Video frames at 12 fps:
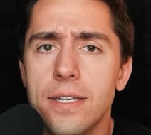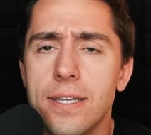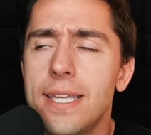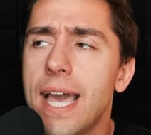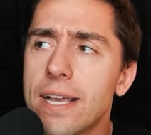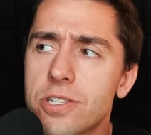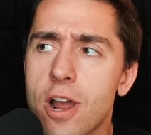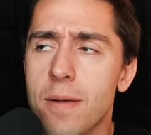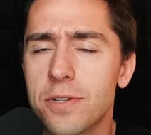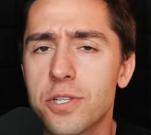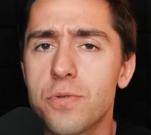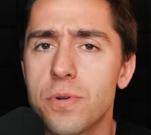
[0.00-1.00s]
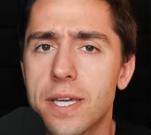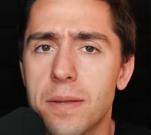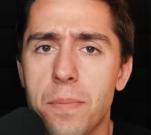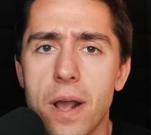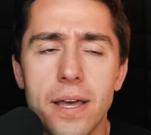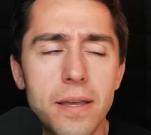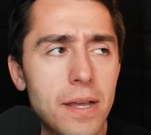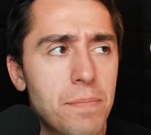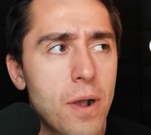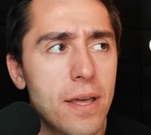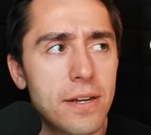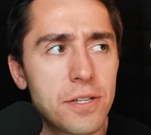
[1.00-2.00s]
yes, Arman Tsarukyan
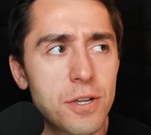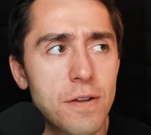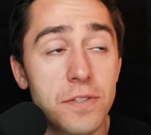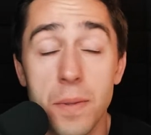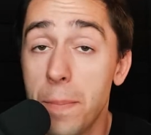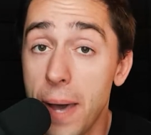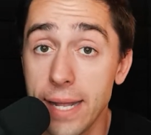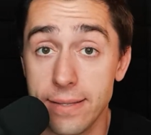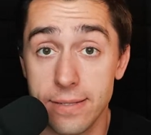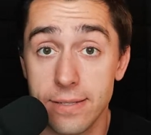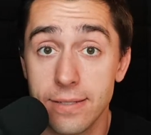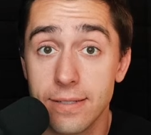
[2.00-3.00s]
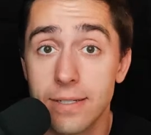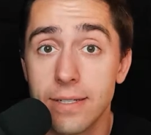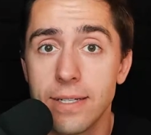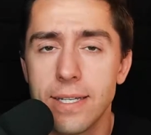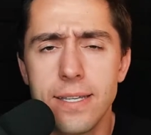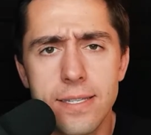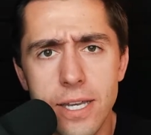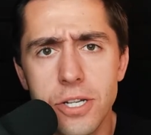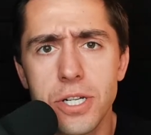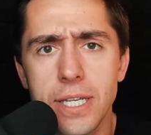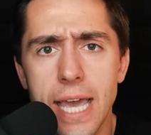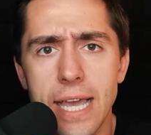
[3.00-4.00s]
probably deserves it, but he's
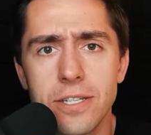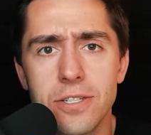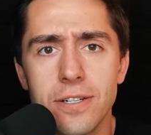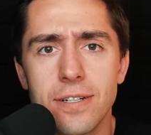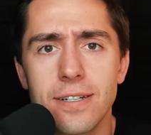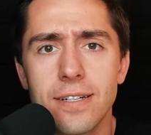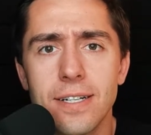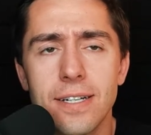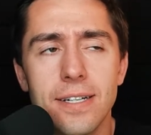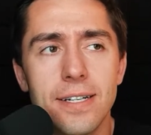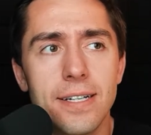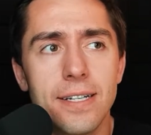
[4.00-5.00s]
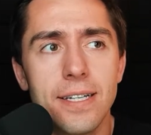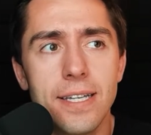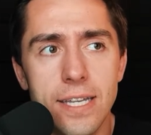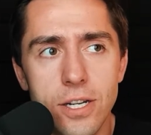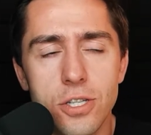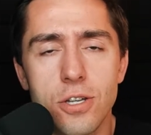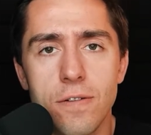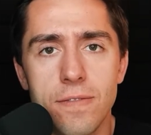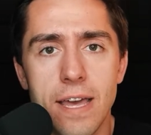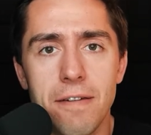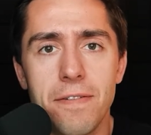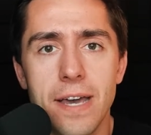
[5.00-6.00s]
such a gangster. He deserved
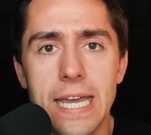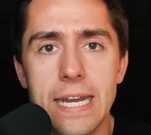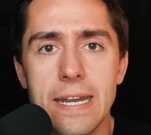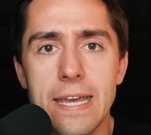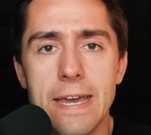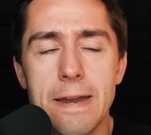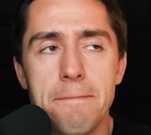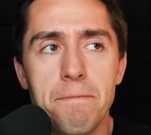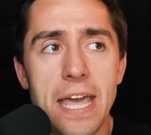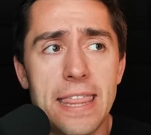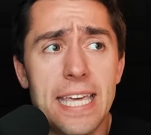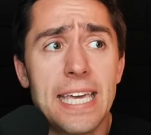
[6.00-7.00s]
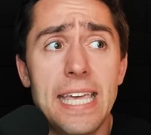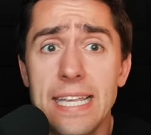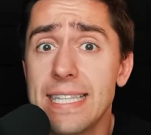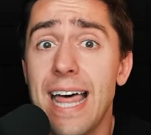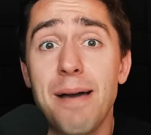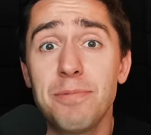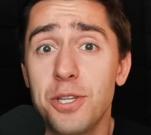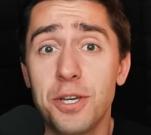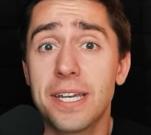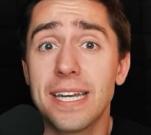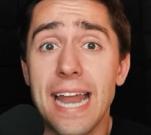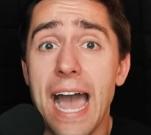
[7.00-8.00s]
that fight, and I think Islam's
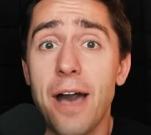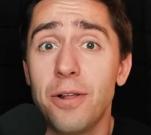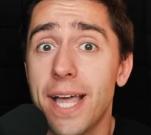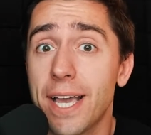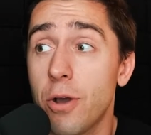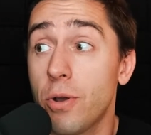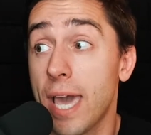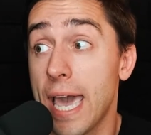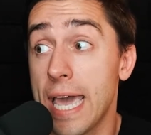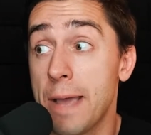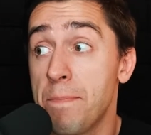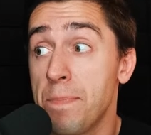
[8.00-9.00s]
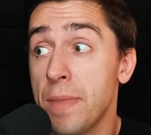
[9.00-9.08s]
looking now like, okay,